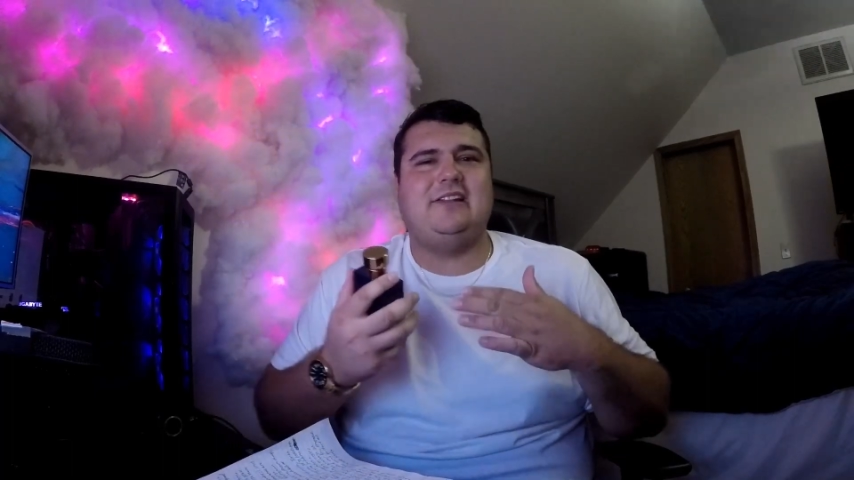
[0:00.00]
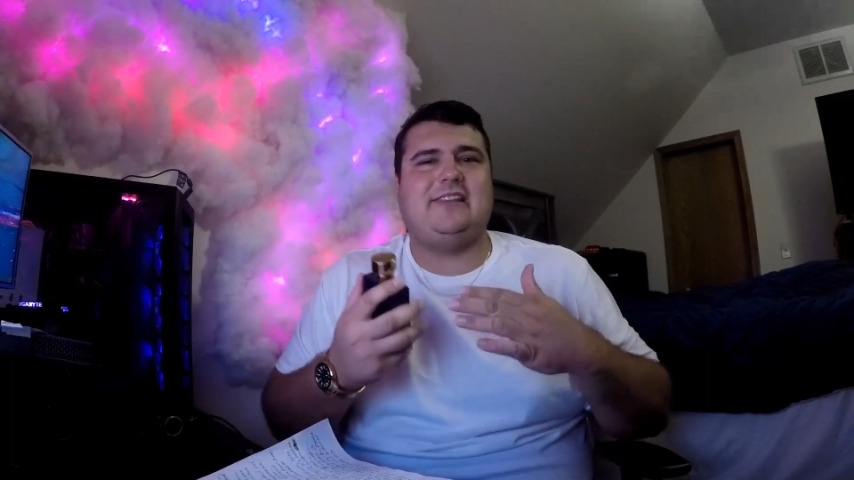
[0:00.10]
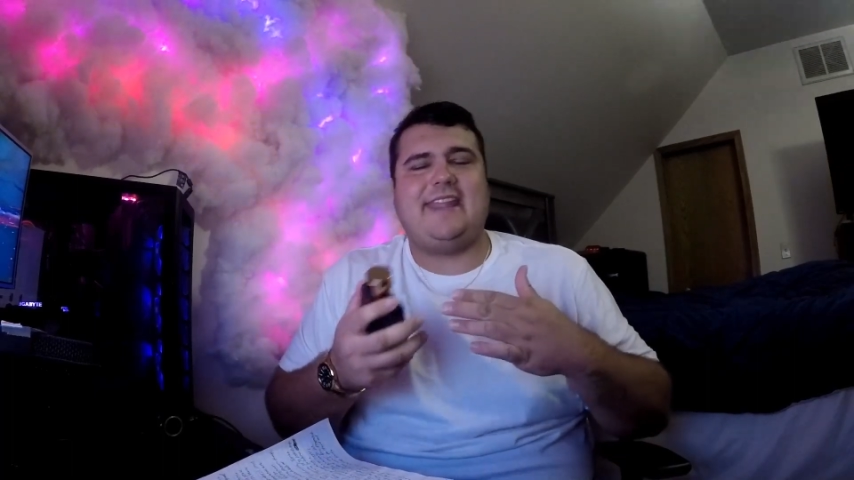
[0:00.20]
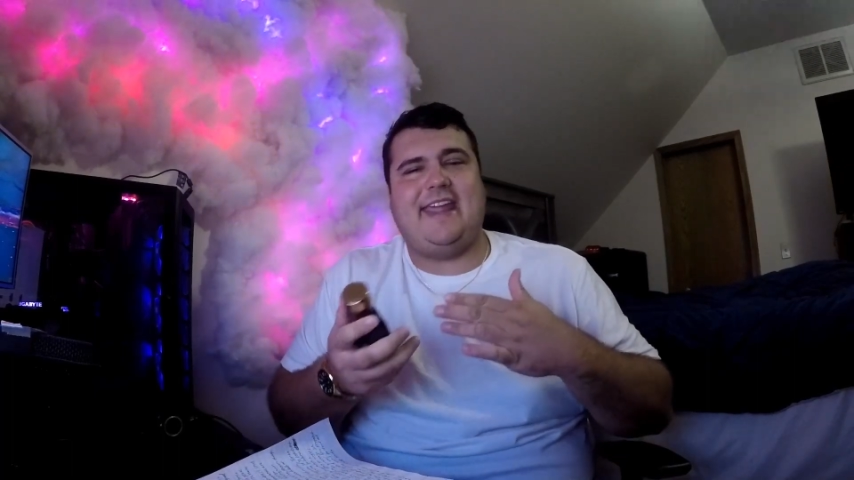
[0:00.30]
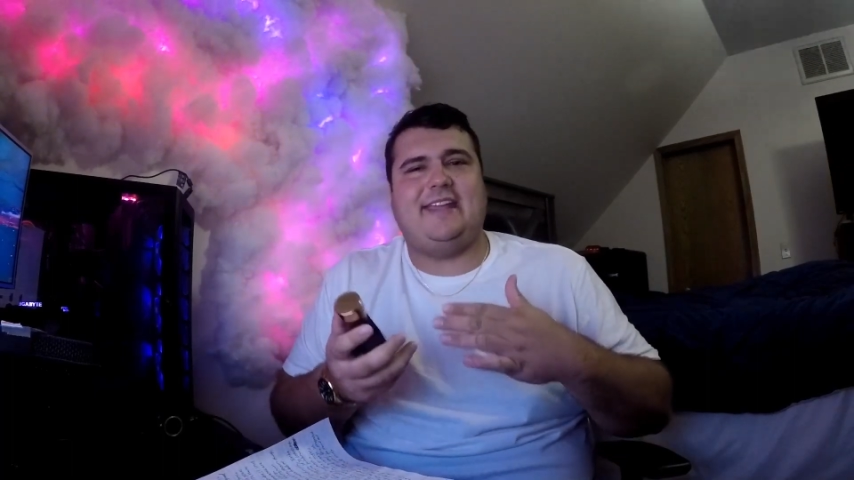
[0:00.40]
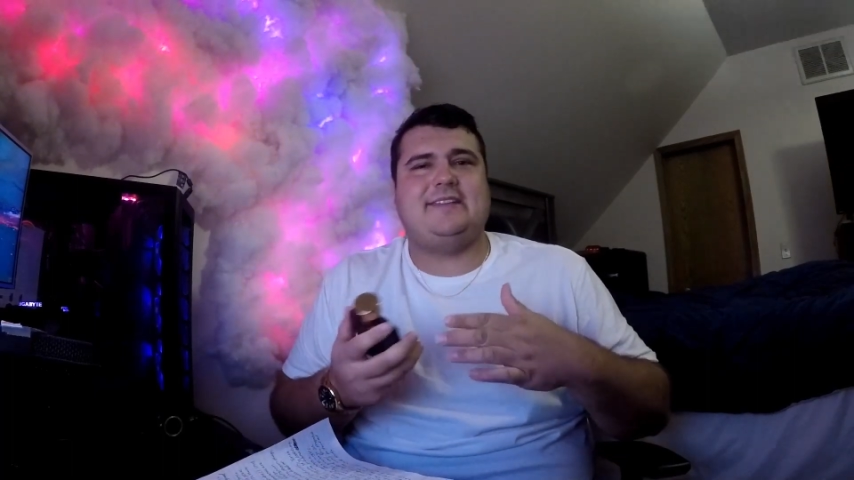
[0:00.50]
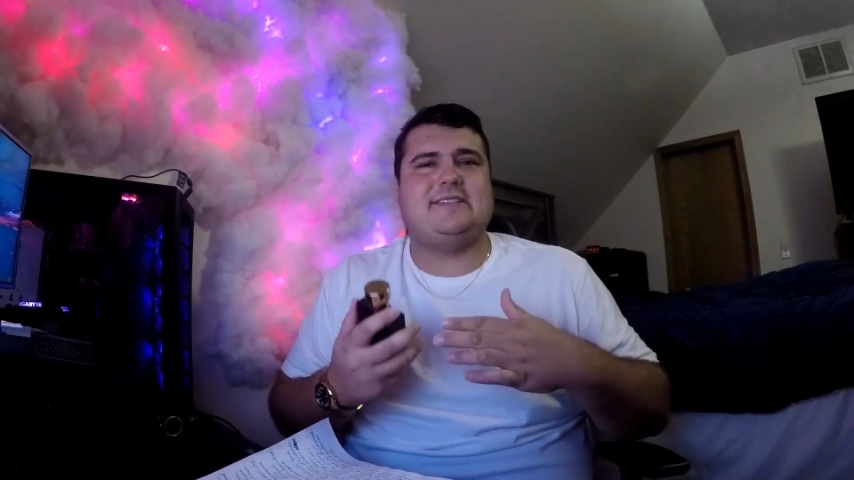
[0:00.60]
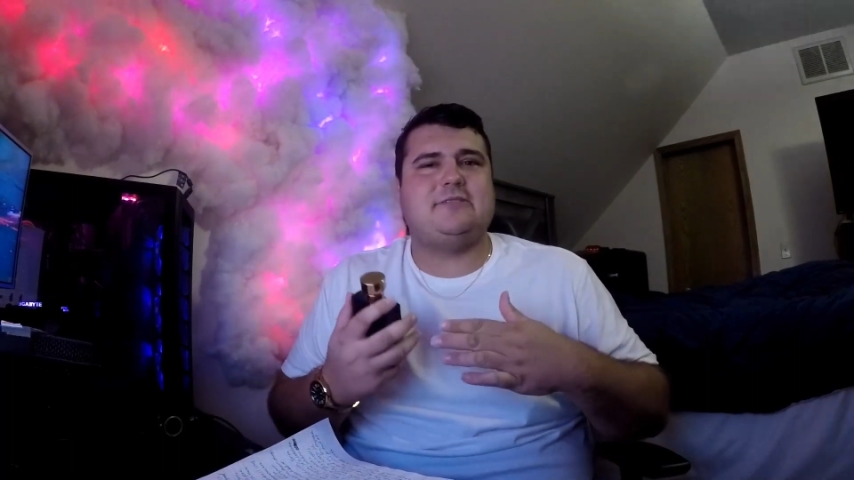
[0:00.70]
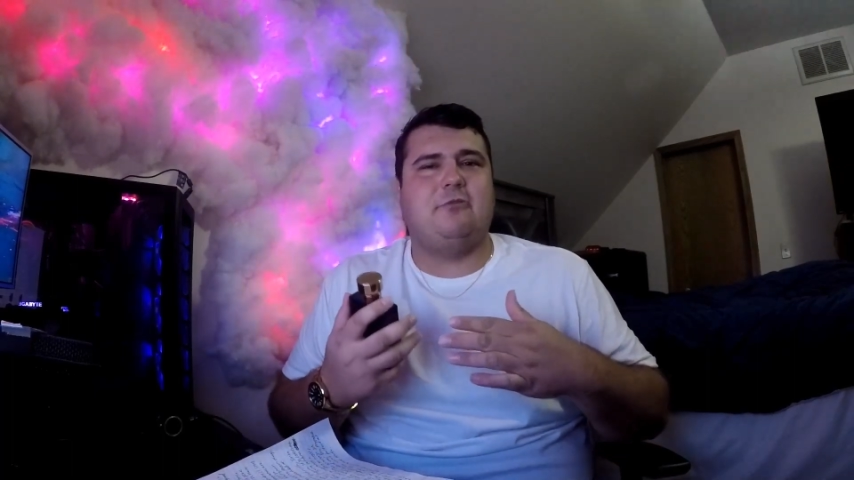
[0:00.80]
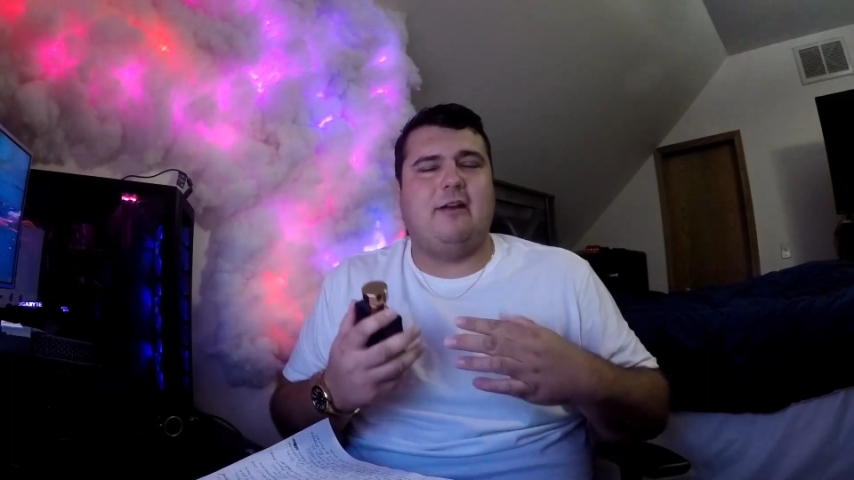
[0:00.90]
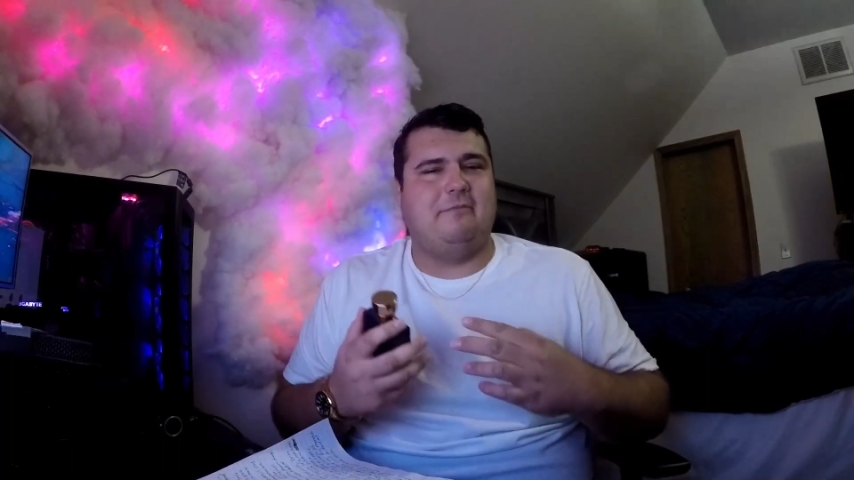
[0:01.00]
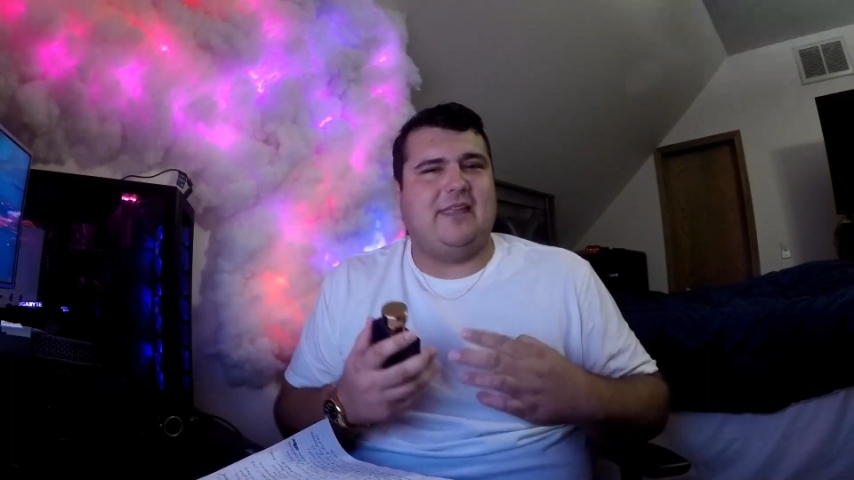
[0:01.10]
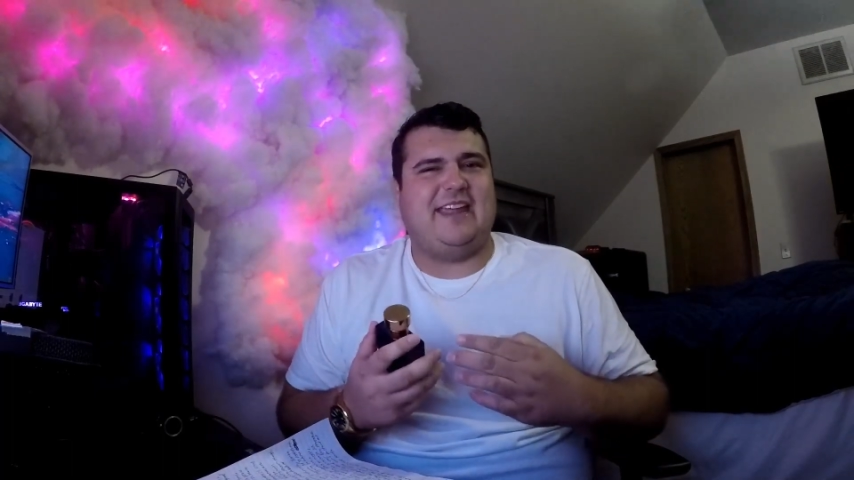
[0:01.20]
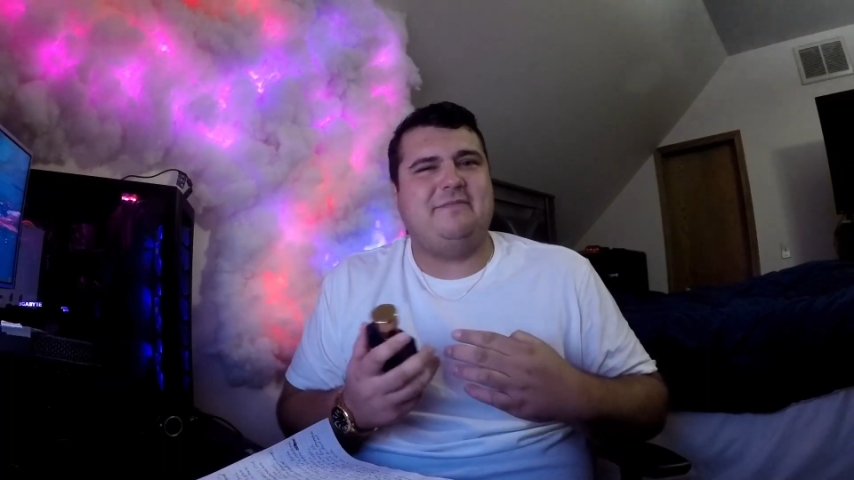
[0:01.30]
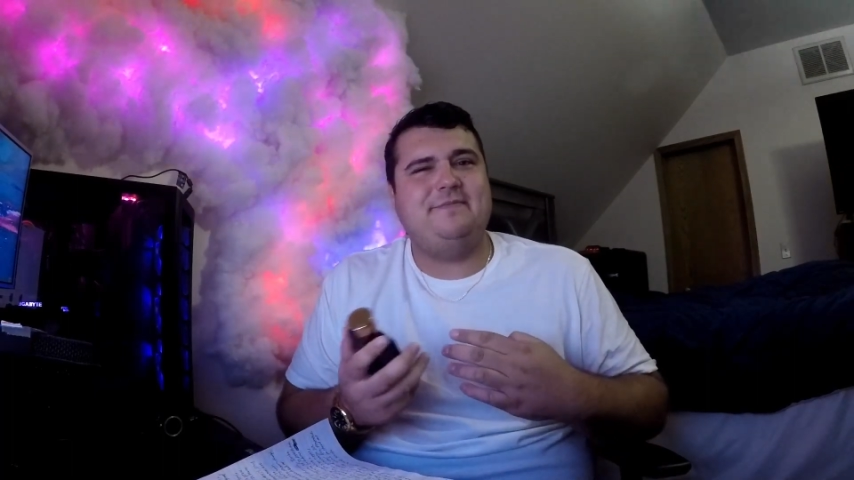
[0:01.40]
things where I'm
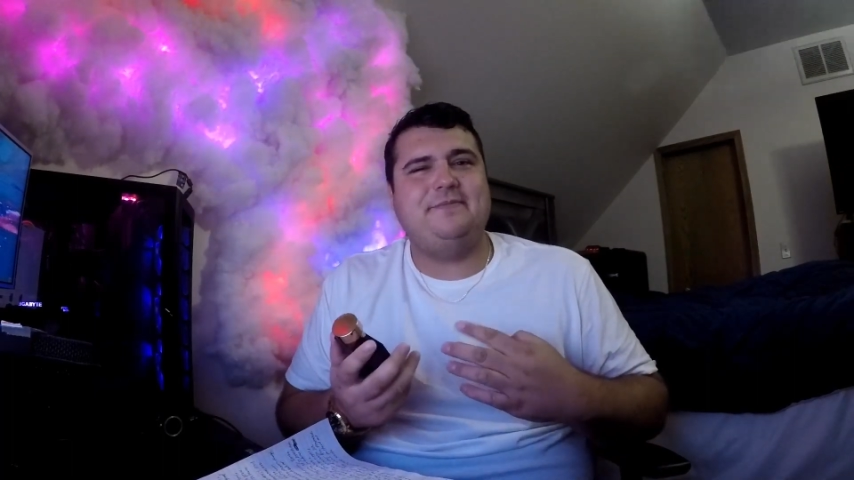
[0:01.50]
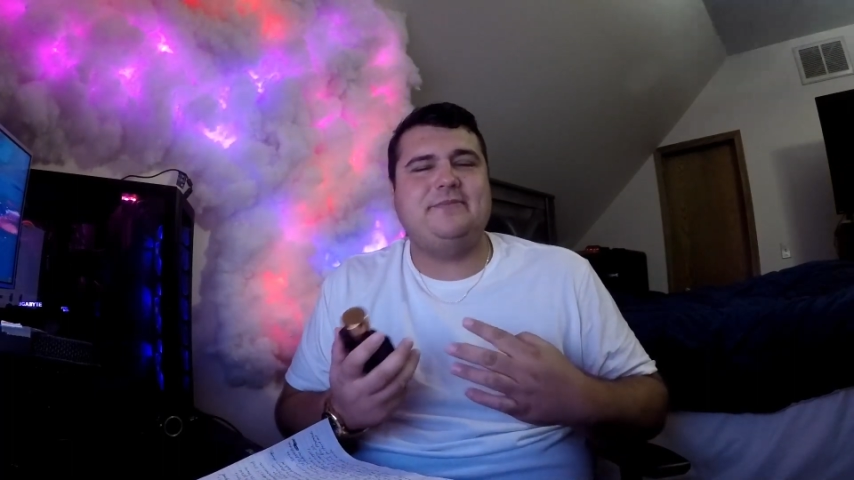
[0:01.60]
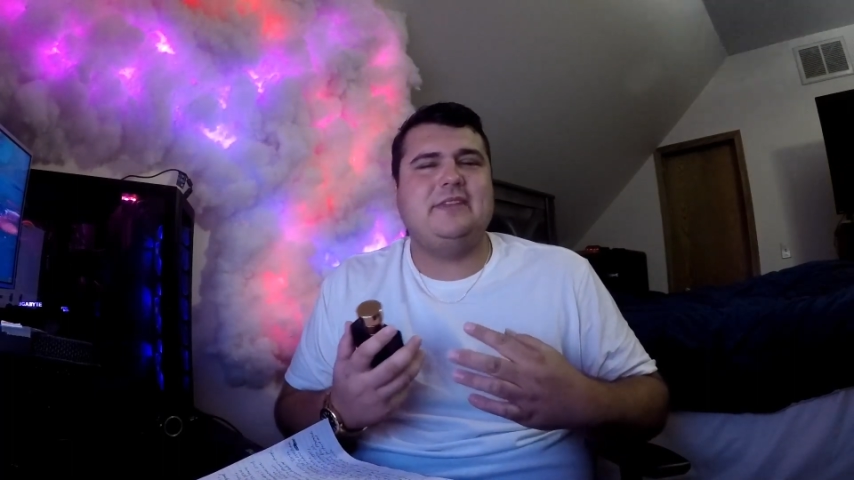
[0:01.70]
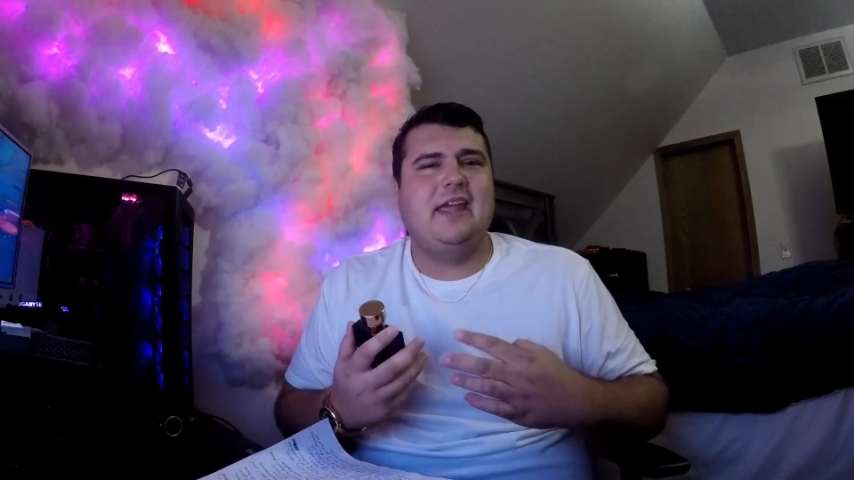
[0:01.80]
like, hmm,